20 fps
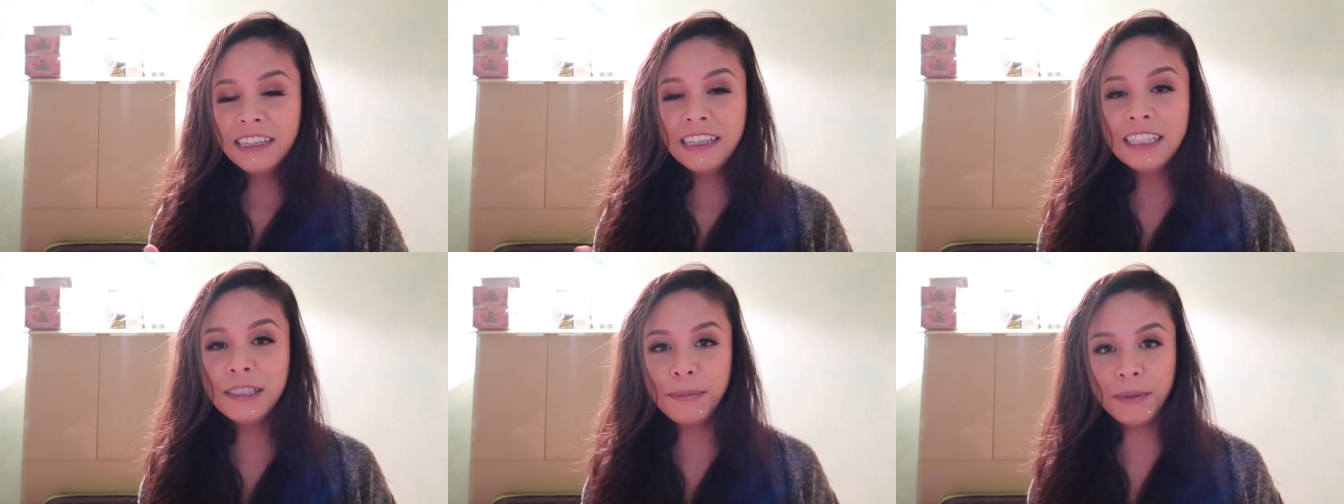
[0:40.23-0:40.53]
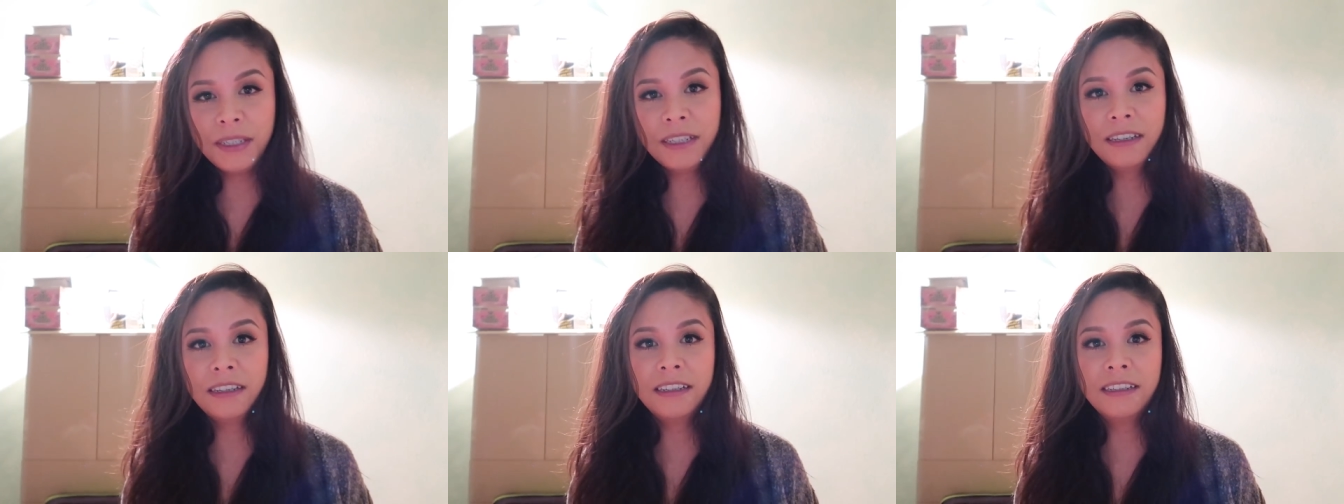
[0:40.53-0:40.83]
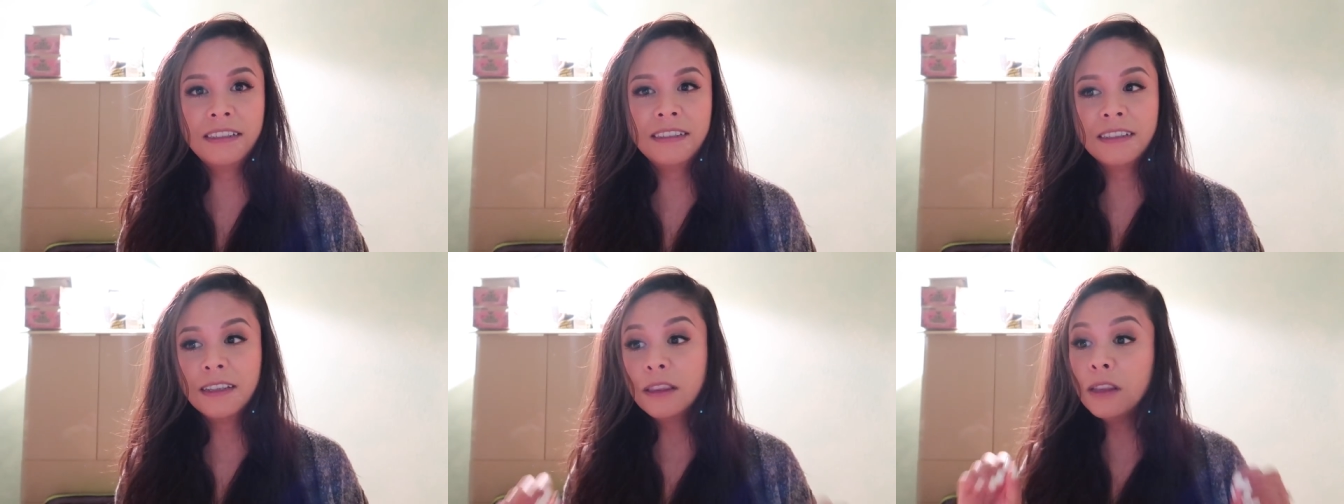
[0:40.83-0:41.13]
is
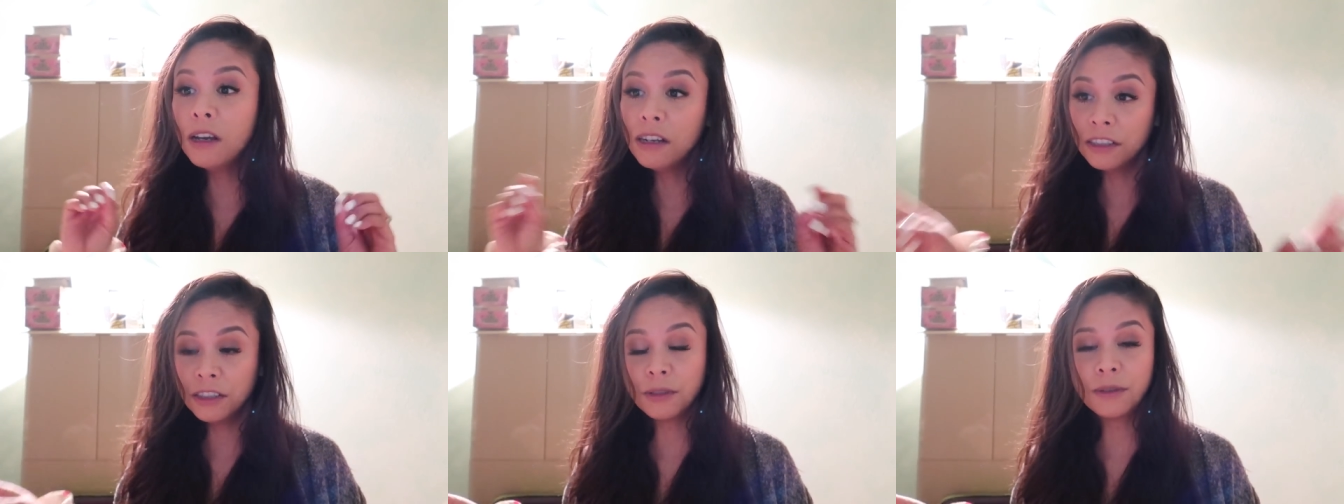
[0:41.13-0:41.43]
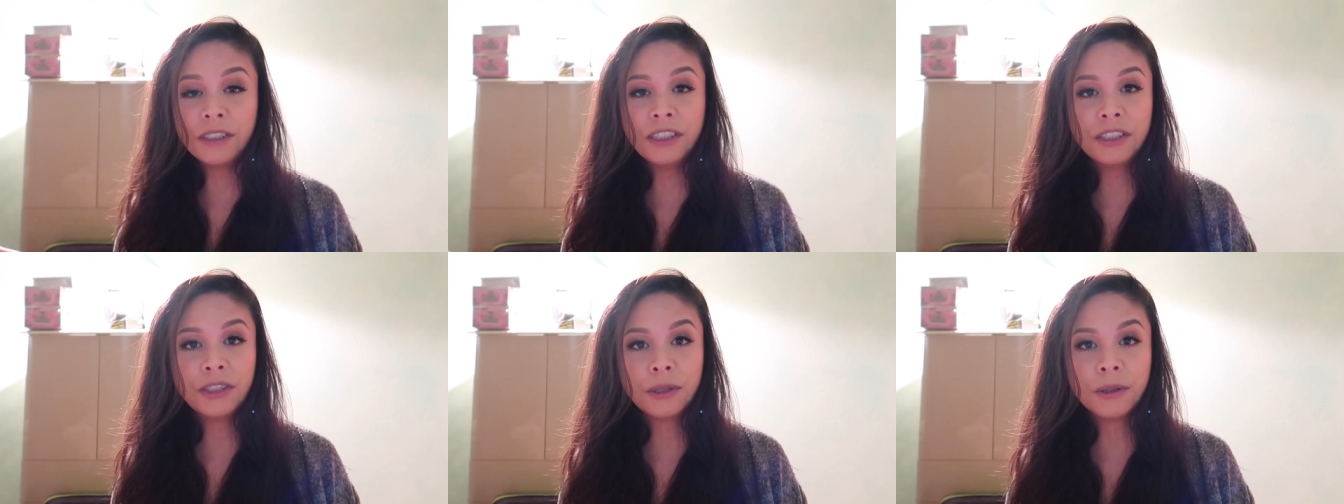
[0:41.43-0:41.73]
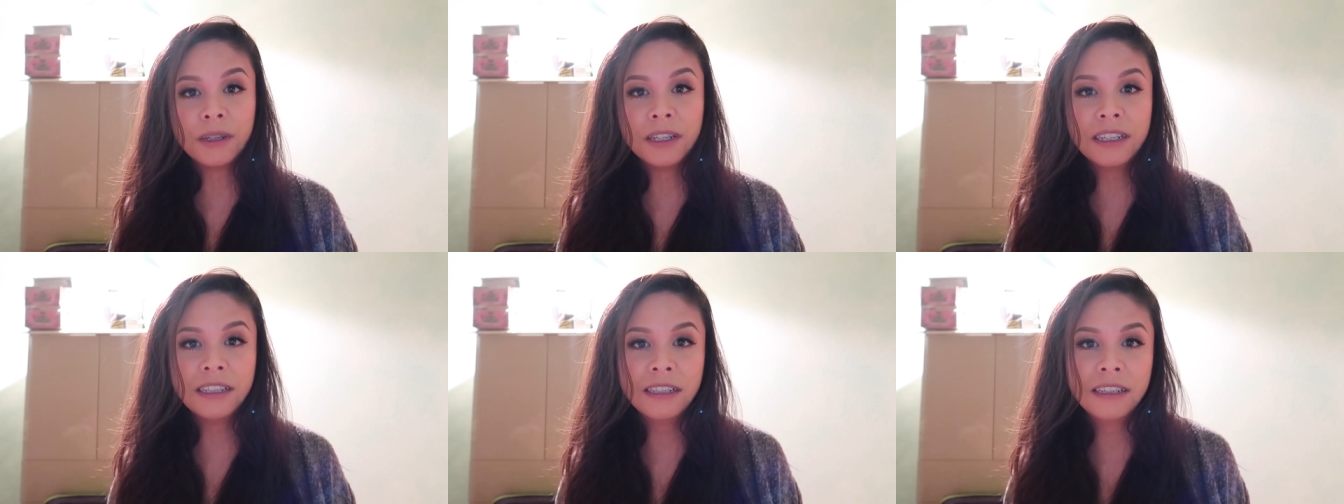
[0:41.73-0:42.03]
because, long story
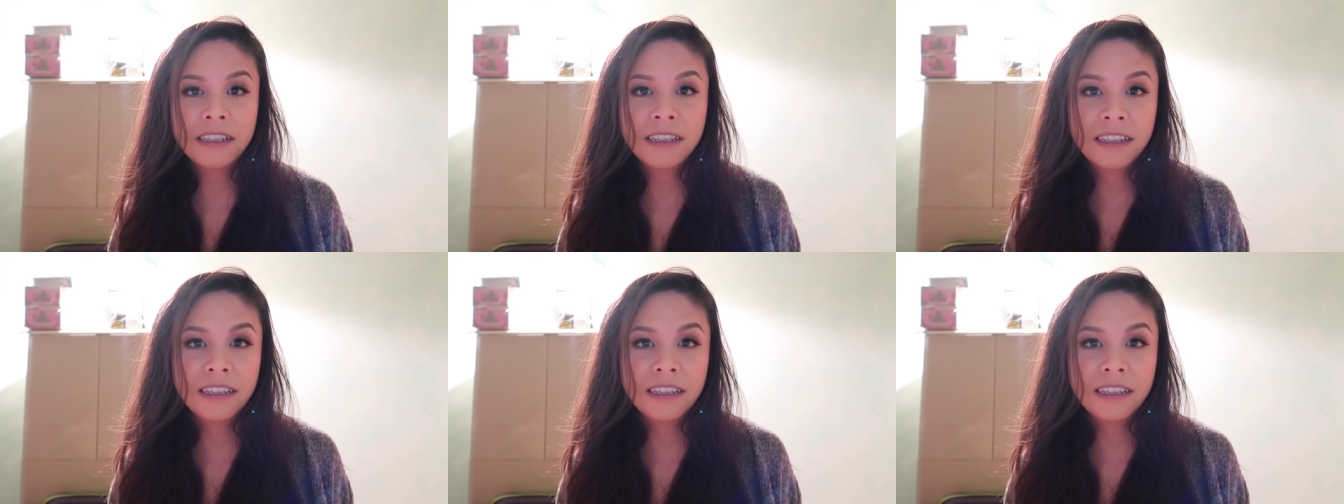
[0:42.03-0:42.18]
short,